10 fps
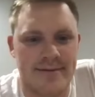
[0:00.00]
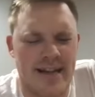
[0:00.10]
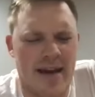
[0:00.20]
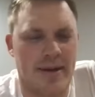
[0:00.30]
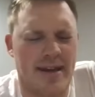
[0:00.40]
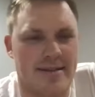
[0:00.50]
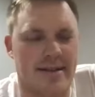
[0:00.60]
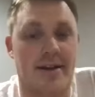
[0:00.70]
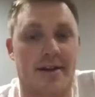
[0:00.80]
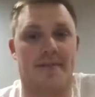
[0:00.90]
Navi gets
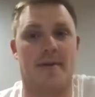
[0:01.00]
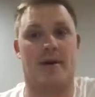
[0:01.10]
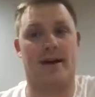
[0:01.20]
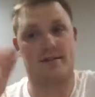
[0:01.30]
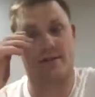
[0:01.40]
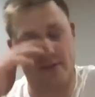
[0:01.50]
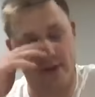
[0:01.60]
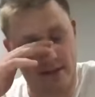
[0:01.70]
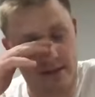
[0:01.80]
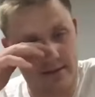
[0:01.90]
in here. I might ask her if I
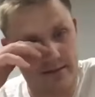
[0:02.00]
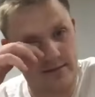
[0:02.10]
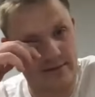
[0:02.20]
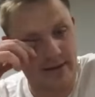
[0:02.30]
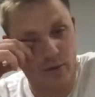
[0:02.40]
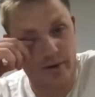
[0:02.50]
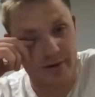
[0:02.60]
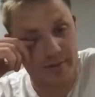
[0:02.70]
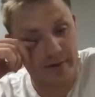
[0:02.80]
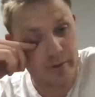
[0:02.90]
can lead
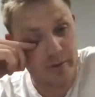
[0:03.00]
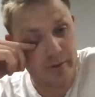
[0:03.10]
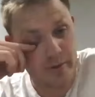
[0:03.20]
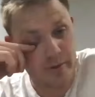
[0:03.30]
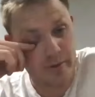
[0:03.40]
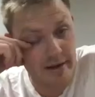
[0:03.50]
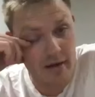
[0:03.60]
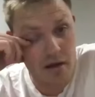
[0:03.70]
worship this week instead.